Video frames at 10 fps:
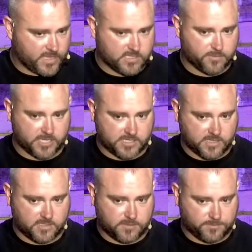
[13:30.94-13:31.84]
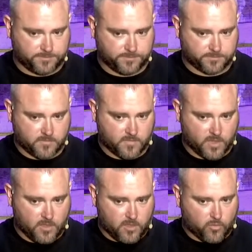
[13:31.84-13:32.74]
Okay, does that make sense?
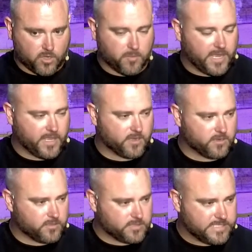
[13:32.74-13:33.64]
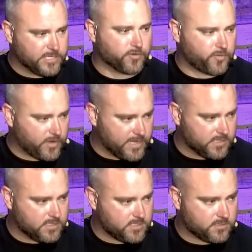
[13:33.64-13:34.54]
One of my dear
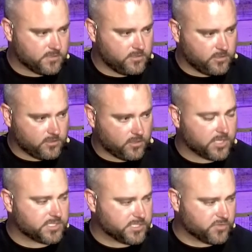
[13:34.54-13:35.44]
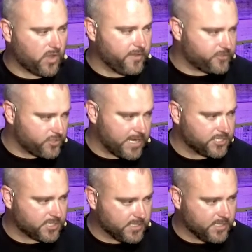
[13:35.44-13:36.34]
friends lost his wife
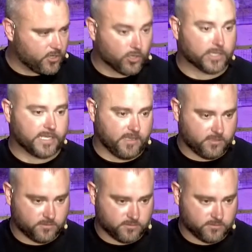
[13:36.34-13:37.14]
tragically early.